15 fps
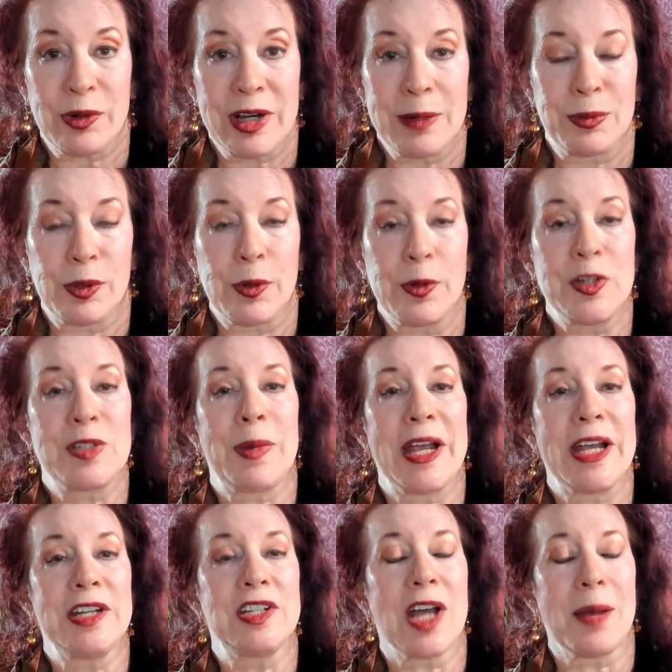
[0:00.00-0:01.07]
approach by
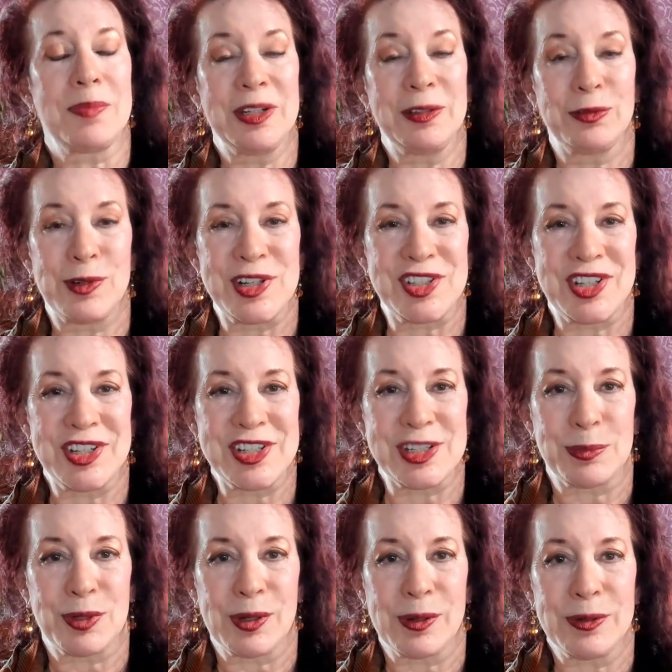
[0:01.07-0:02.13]
adopting Friston's
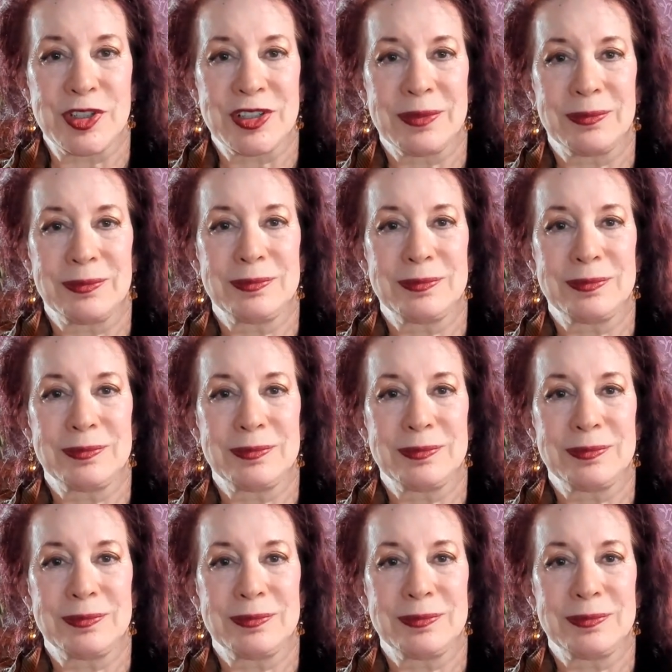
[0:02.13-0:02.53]
approach.